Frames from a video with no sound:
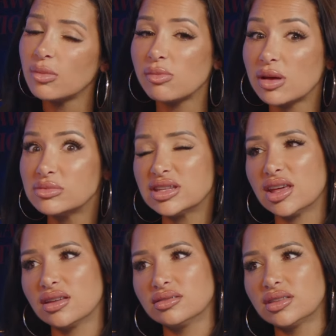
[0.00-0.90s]
My mum's
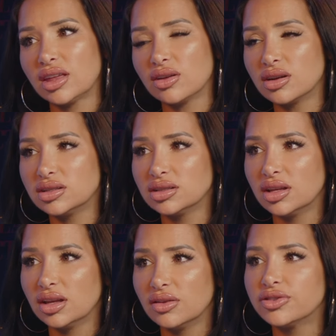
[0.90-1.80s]
here, thank God,
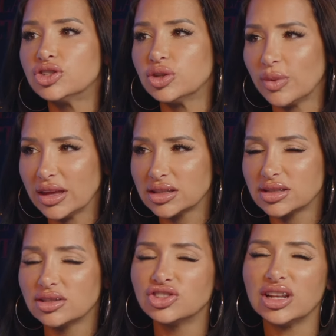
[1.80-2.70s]
okay. for two
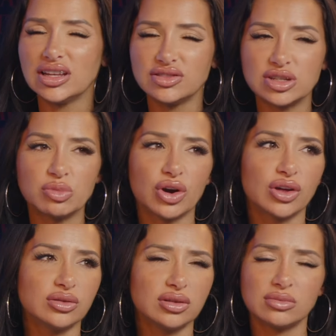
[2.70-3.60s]
weeks. She leaves
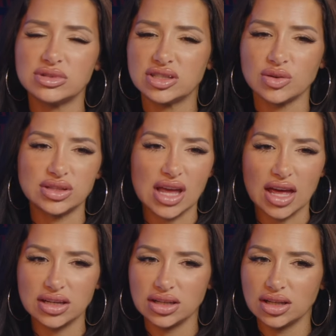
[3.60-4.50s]
tomorrow. I'm so
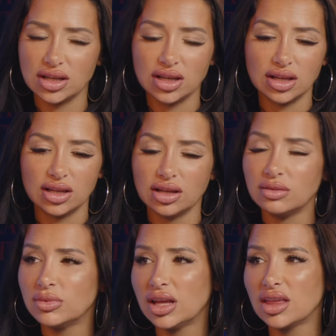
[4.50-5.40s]
sad. Mm.
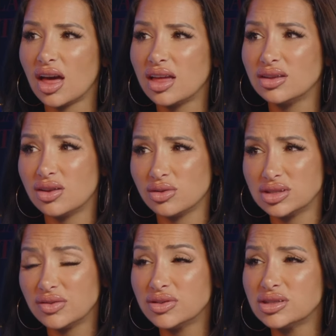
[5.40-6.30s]
I'm like, I know.
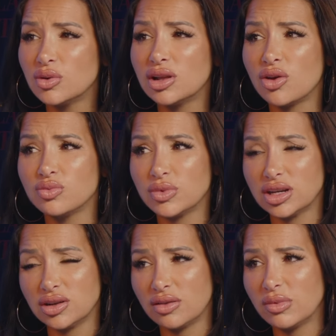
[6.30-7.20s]
So I feel so alone when
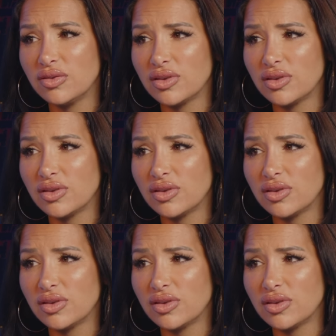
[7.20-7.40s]
I don't have my.